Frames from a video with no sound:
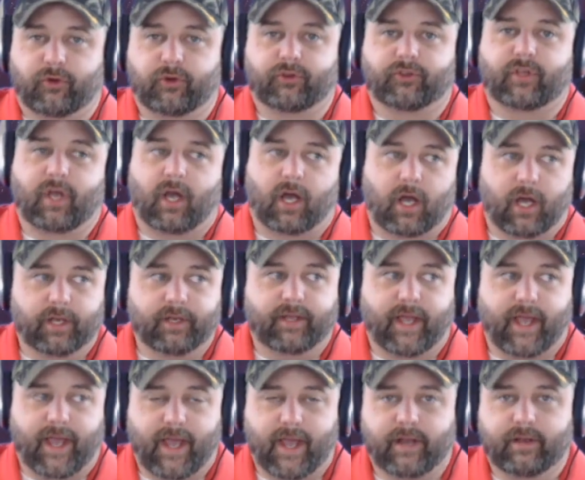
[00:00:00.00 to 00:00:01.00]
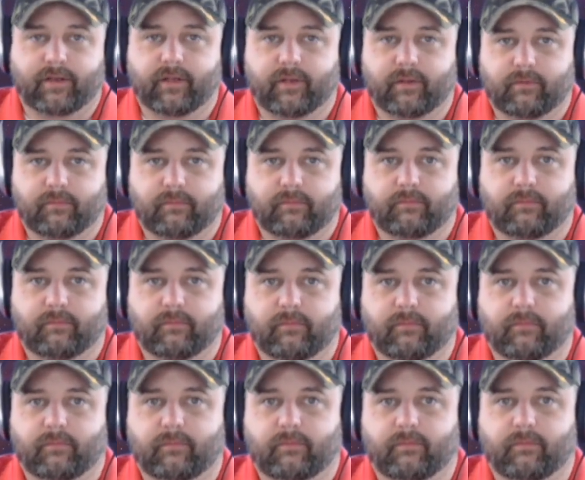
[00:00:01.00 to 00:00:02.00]
contact
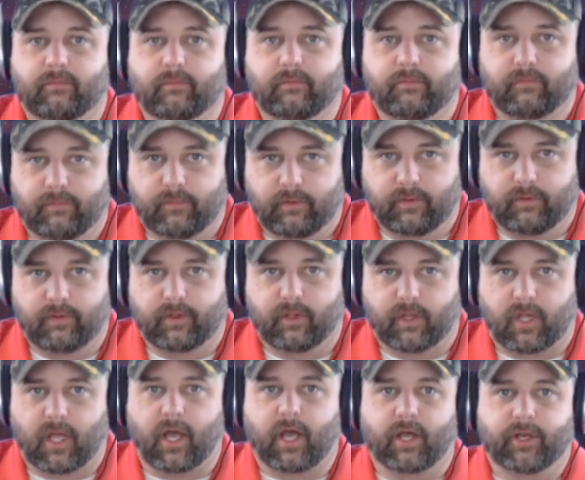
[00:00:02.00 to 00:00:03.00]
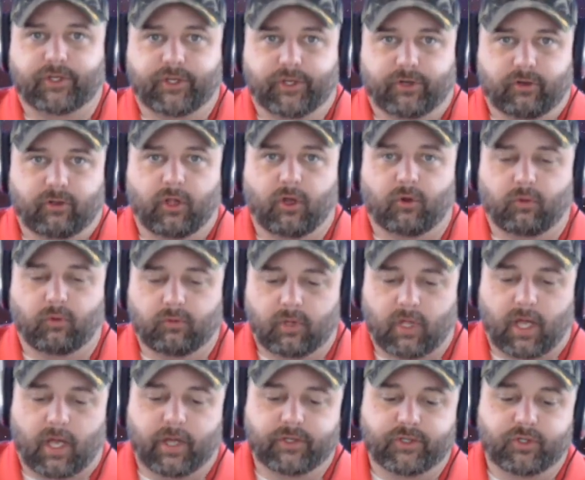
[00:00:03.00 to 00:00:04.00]
the lodge, your local
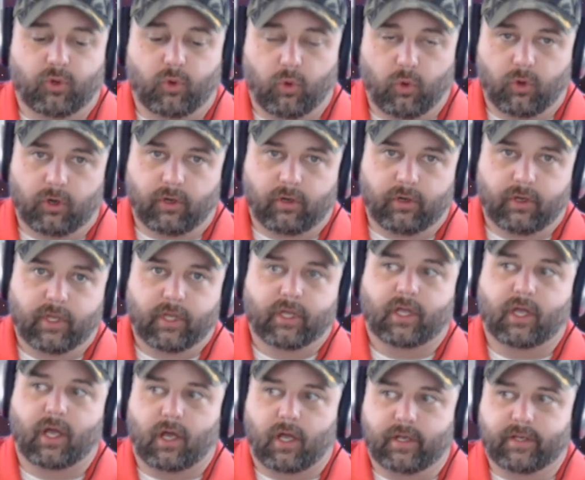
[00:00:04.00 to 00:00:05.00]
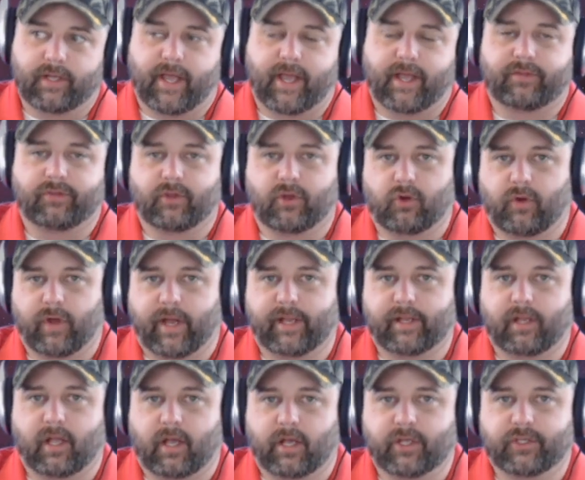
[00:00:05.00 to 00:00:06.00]
lodge, or contact the Grand
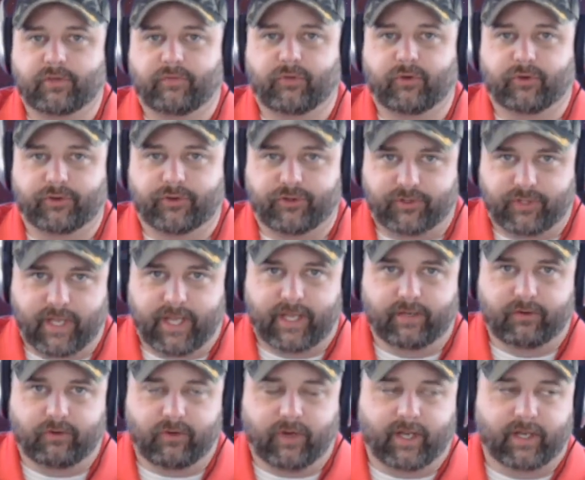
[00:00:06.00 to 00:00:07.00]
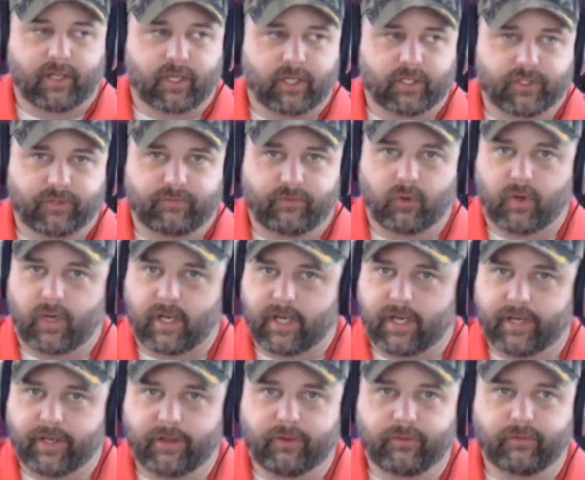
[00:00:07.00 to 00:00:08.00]
Lodge of your state, Grand Lodge of
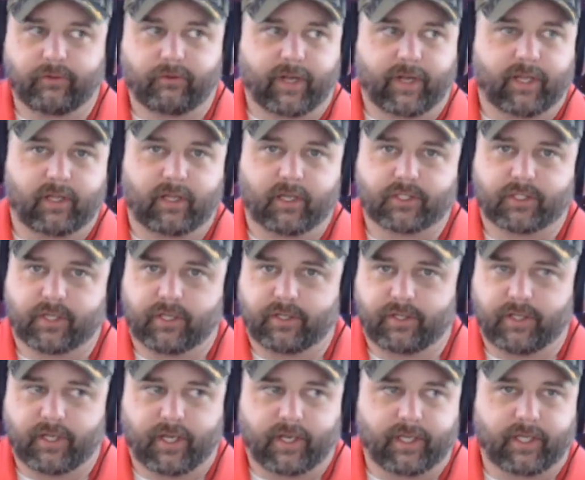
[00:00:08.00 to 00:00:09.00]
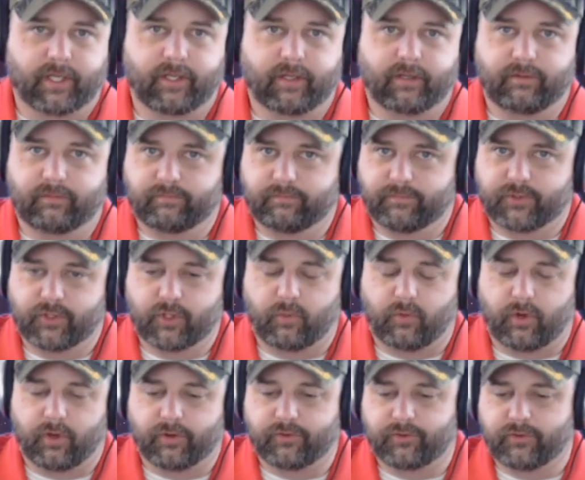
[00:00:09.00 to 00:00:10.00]
Ohio, Grand Lodge of Kentucky, so
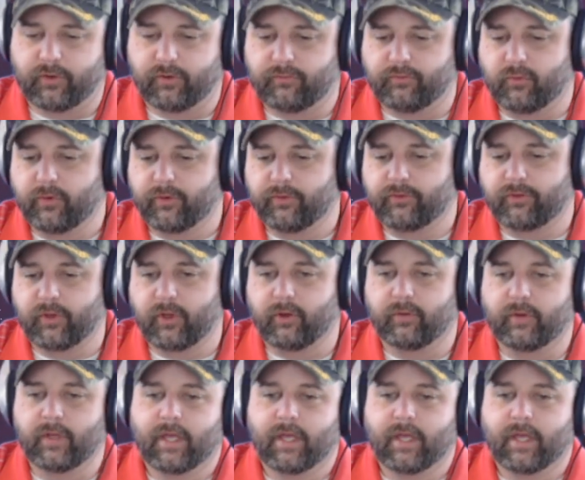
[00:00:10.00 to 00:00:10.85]
on and so forth. So,